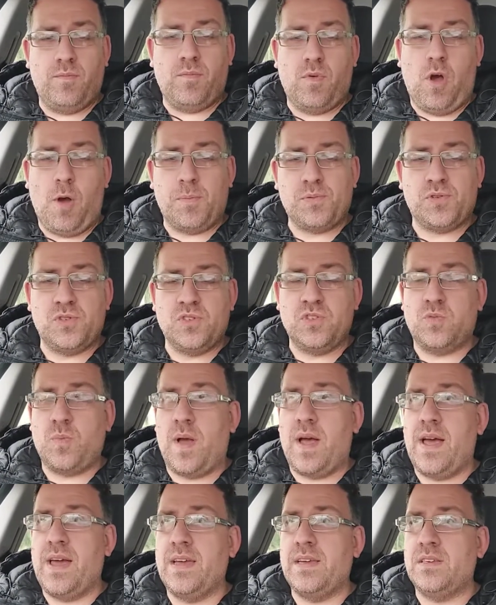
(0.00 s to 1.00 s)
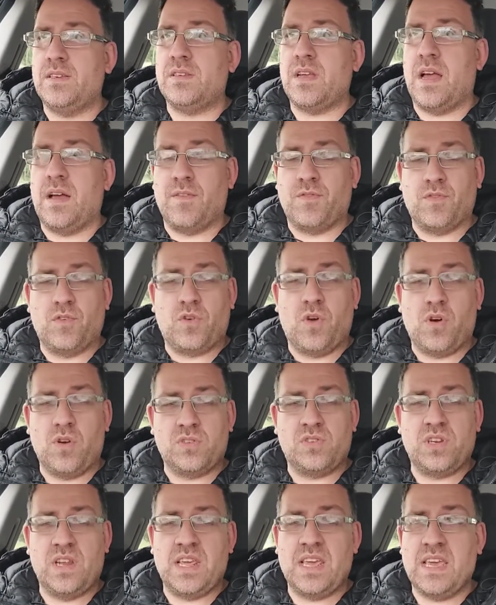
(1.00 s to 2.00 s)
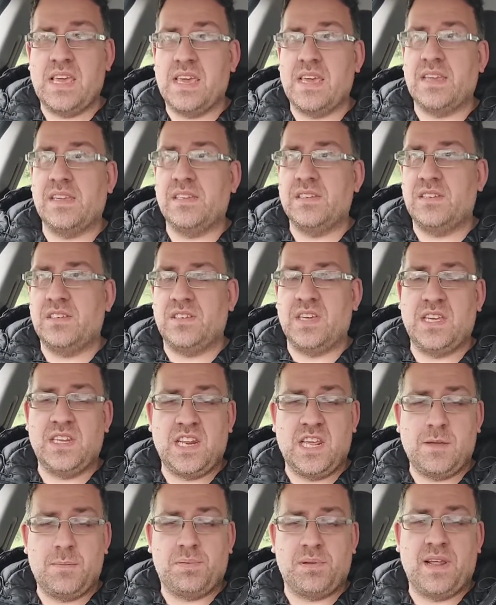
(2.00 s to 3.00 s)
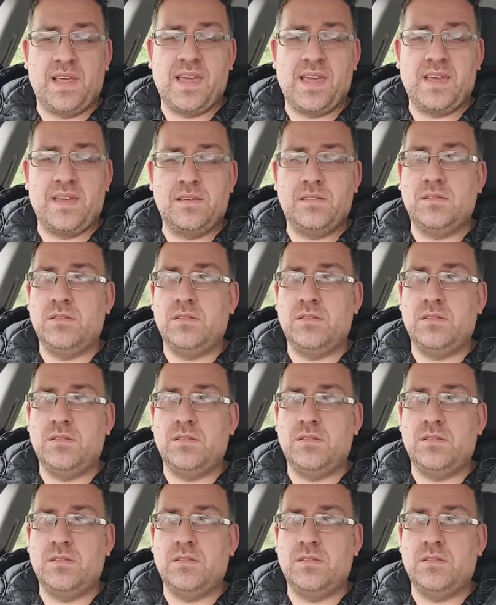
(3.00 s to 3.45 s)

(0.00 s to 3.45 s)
Options wise, I've got a CD player,